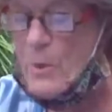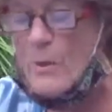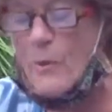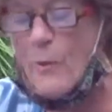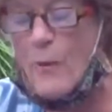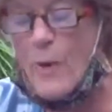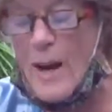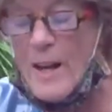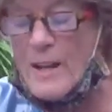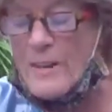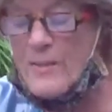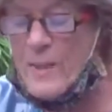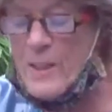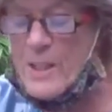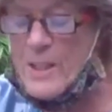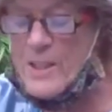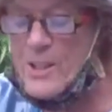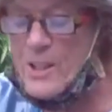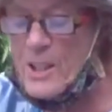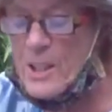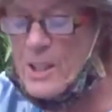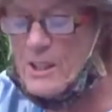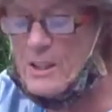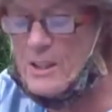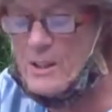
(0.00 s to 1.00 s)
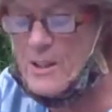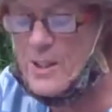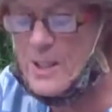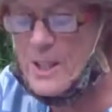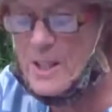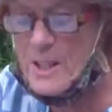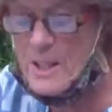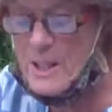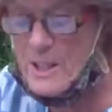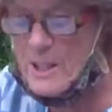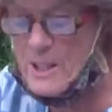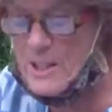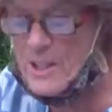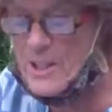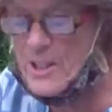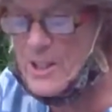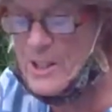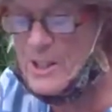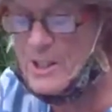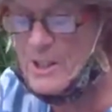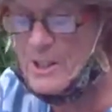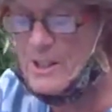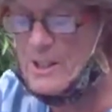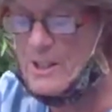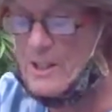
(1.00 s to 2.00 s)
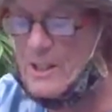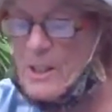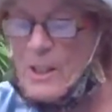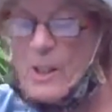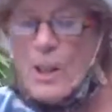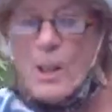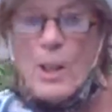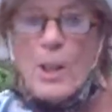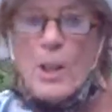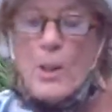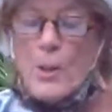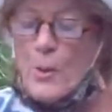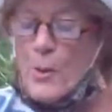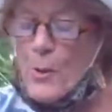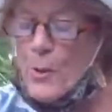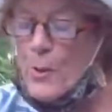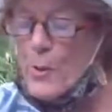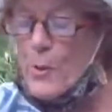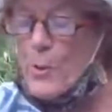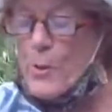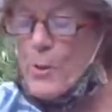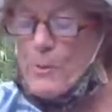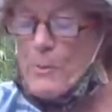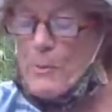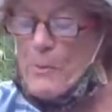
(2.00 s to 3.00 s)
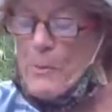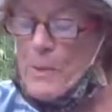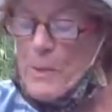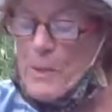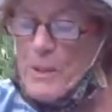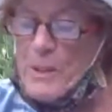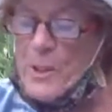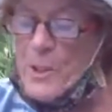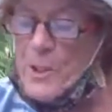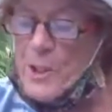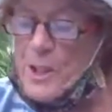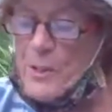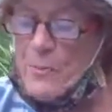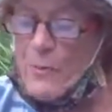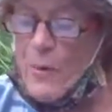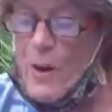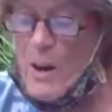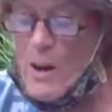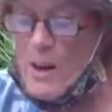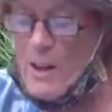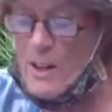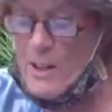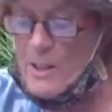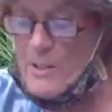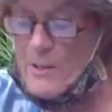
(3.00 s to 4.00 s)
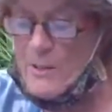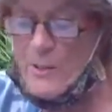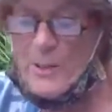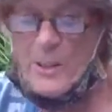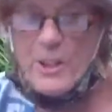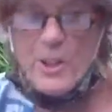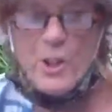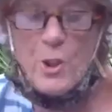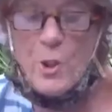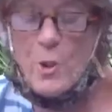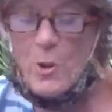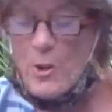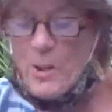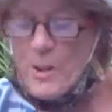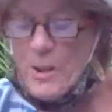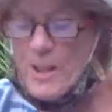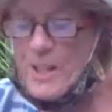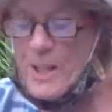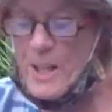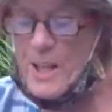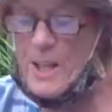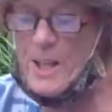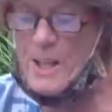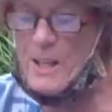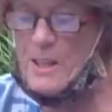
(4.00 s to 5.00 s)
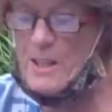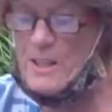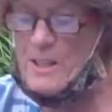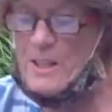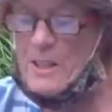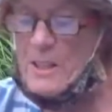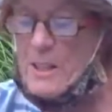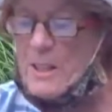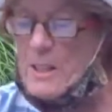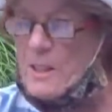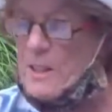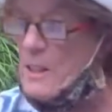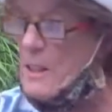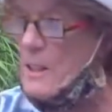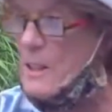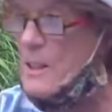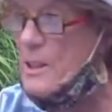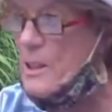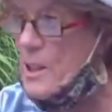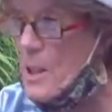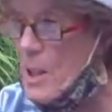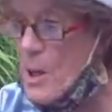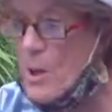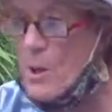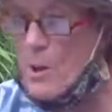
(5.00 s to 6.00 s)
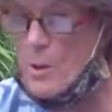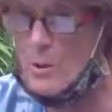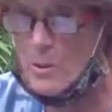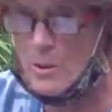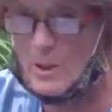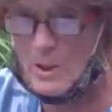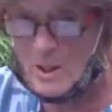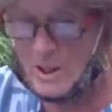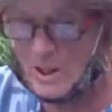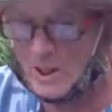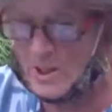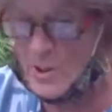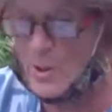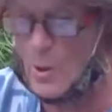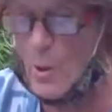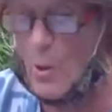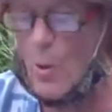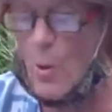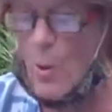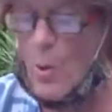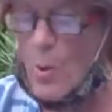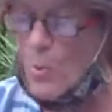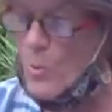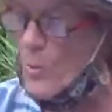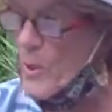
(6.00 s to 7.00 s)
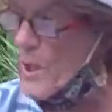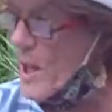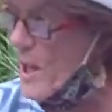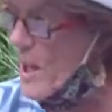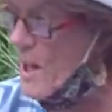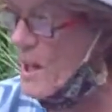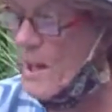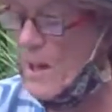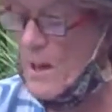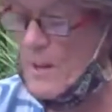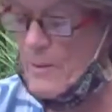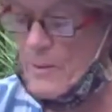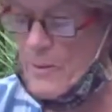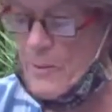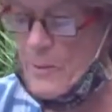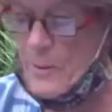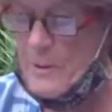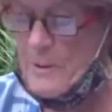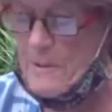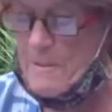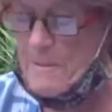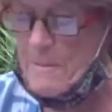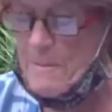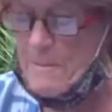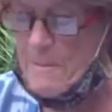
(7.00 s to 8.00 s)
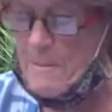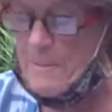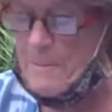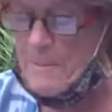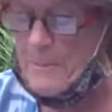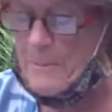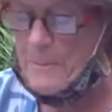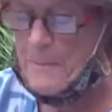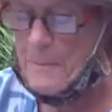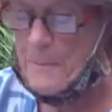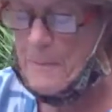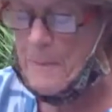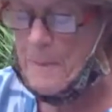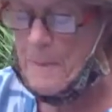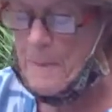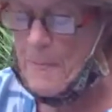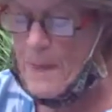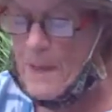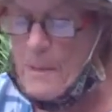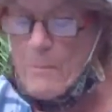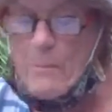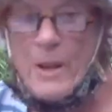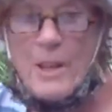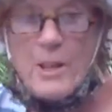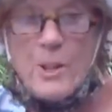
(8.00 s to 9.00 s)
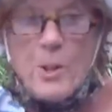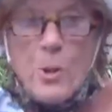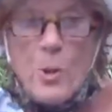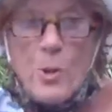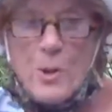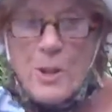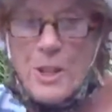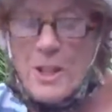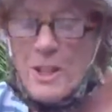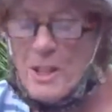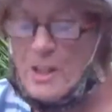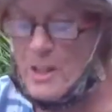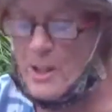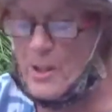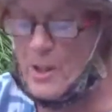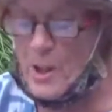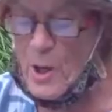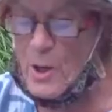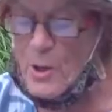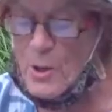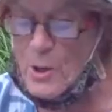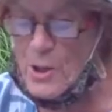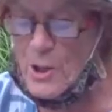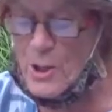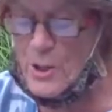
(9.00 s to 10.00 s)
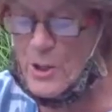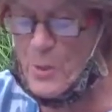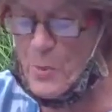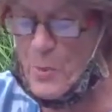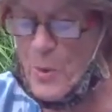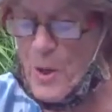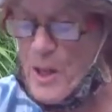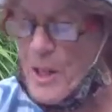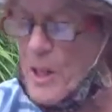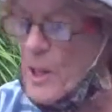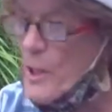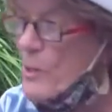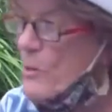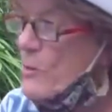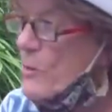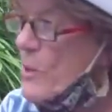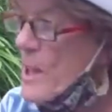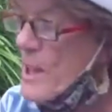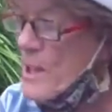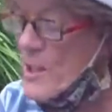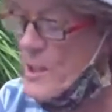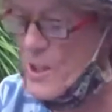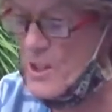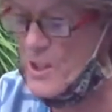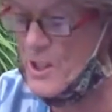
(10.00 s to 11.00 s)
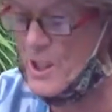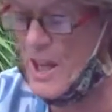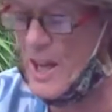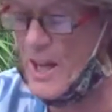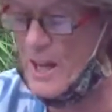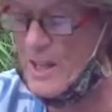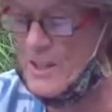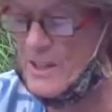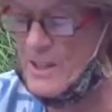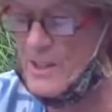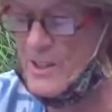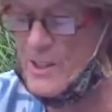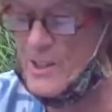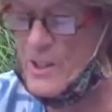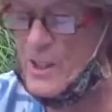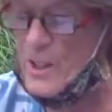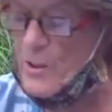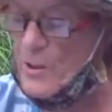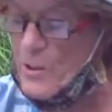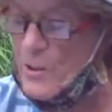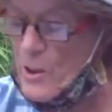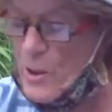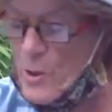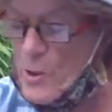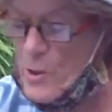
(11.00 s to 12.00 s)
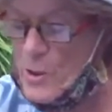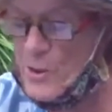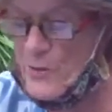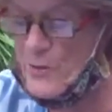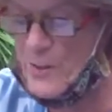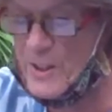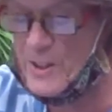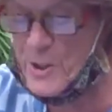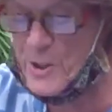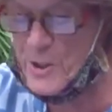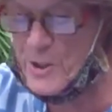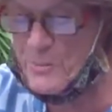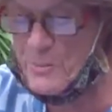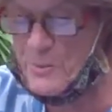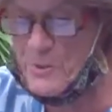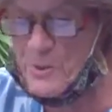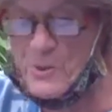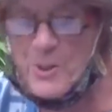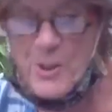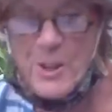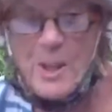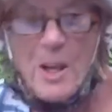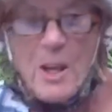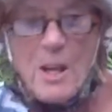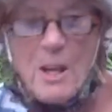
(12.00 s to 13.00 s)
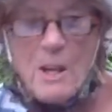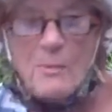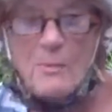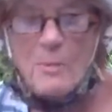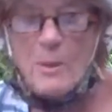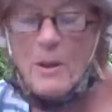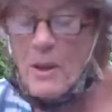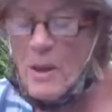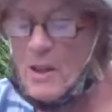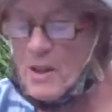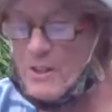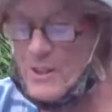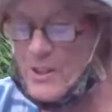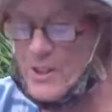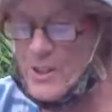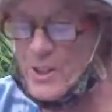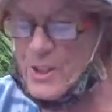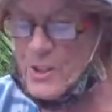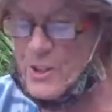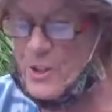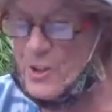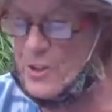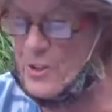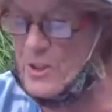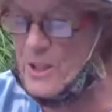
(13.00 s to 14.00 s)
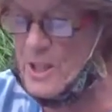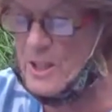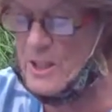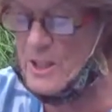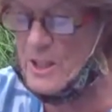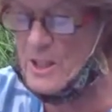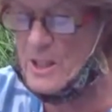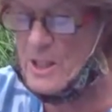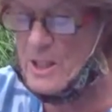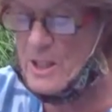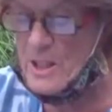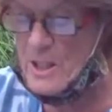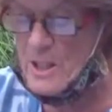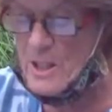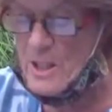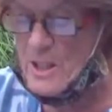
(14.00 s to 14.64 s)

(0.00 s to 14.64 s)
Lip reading: We find their skills in us, learn through them to survive, enjoy the day, and know it's all we have. My daughter, an ocean away, raises hens, grows vegetables, plants a tree.